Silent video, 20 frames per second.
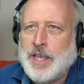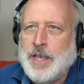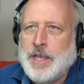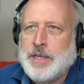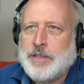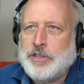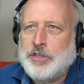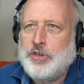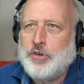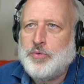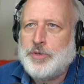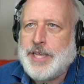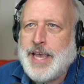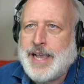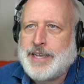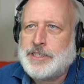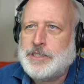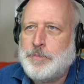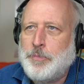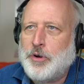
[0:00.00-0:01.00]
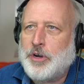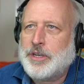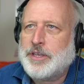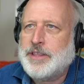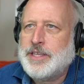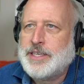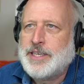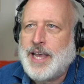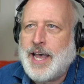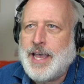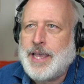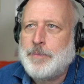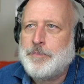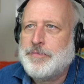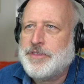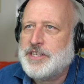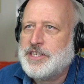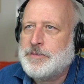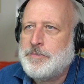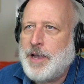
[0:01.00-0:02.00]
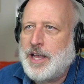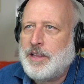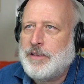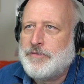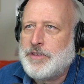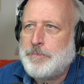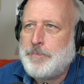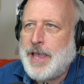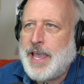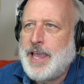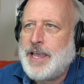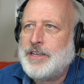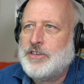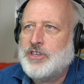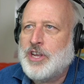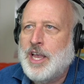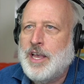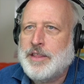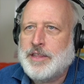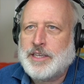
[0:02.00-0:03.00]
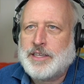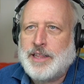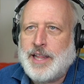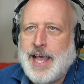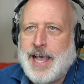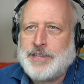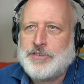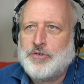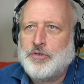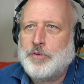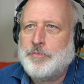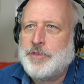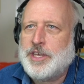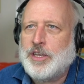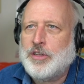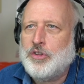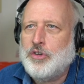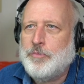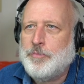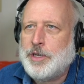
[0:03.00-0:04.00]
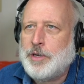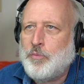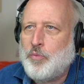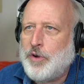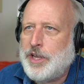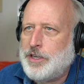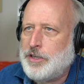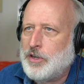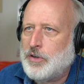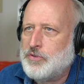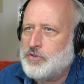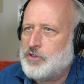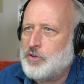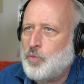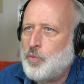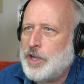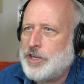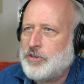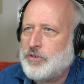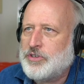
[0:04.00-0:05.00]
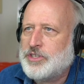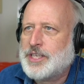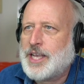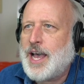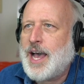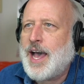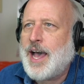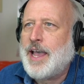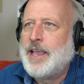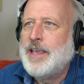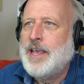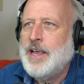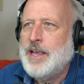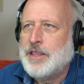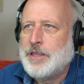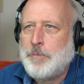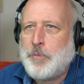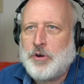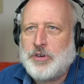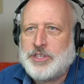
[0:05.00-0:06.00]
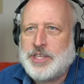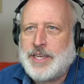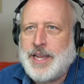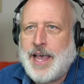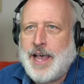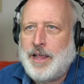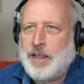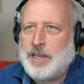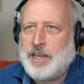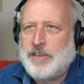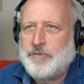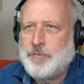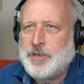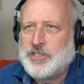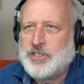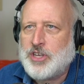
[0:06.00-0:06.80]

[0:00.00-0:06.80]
The new textbook, the type, the smell of the page, the classroom, the aluminum windows, the winter sky, the personality of Miss